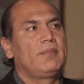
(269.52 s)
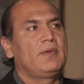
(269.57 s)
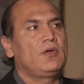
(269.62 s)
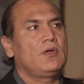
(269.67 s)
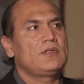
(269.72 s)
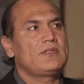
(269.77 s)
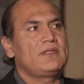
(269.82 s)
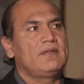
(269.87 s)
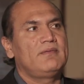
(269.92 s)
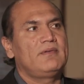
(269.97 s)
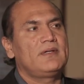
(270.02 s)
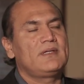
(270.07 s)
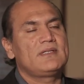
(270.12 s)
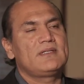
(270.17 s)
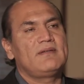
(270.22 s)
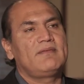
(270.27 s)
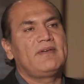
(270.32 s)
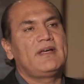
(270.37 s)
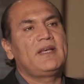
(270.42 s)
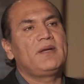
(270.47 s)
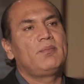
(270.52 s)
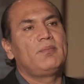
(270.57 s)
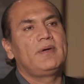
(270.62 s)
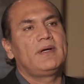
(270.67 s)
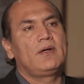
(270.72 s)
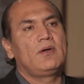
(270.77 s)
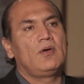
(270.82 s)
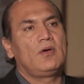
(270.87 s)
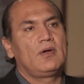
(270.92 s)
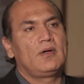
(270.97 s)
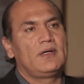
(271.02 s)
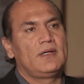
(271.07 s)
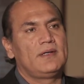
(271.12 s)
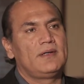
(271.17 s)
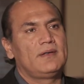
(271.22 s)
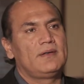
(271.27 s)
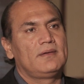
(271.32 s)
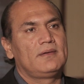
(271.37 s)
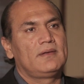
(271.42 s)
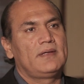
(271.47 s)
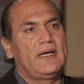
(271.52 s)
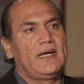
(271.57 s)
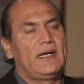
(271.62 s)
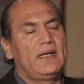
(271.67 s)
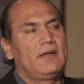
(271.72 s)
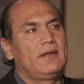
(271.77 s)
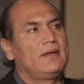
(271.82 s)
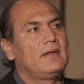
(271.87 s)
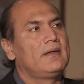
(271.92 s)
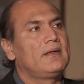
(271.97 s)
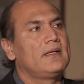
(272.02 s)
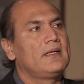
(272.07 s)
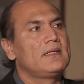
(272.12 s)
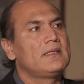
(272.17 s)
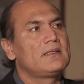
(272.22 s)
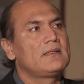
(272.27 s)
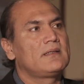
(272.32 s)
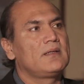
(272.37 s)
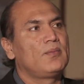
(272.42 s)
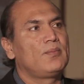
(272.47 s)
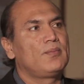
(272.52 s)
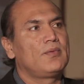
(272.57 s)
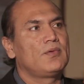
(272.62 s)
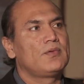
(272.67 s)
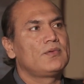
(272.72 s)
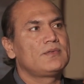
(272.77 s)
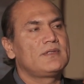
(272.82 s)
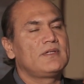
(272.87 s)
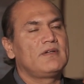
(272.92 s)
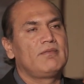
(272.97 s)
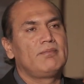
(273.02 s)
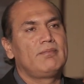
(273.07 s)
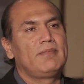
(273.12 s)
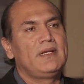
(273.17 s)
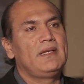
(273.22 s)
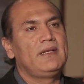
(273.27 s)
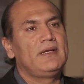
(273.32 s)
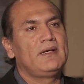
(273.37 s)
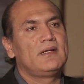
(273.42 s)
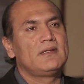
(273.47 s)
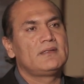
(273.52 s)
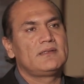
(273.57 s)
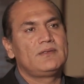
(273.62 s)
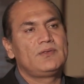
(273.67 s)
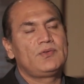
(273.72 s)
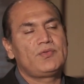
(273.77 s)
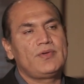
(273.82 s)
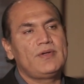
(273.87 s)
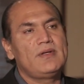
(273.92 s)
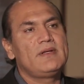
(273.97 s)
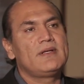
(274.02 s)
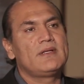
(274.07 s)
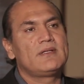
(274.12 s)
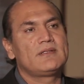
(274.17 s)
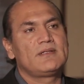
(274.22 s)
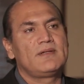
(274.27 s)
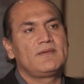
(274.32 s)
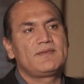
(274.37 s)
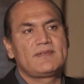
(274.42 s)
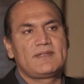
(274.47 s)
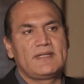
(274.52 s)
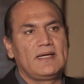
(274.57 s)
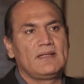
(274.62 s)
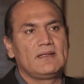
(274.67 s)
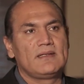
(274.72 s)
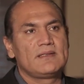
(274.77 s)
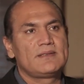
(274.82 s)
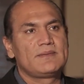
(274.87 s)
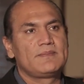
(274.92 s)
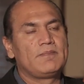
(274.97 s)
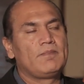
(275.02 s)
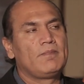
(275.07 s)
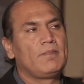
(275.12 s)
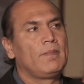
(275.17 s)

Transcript: Because liver is a very big organ and it is composed of millions and trillions of cells,